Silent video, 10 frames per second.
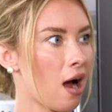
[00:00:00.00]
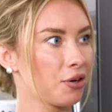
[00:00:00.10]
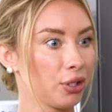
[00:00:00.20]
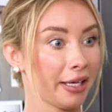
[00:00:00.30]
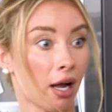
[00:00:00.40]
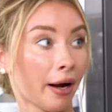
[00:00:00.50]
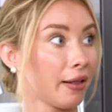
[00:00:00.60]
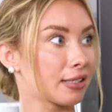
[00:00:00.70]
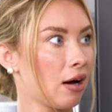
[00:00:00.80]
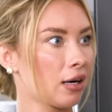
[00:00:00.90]
out, and you're like, all right,
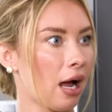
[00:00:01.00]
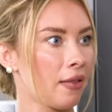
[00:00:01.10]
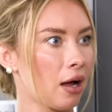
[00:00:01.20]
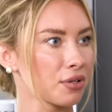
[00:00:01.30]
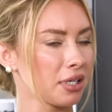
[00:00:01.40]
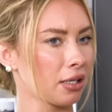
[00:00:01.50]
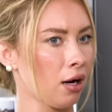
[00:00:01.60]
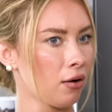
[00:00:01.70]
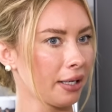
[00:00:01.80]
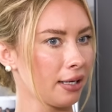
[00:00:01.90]
let's go. And I was like,
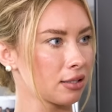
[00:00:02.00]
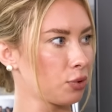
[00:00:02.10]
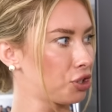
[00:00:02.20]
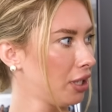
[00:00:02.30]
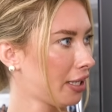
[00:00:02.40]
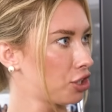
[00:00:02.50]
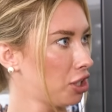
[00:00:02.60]
oh, I guess was she like a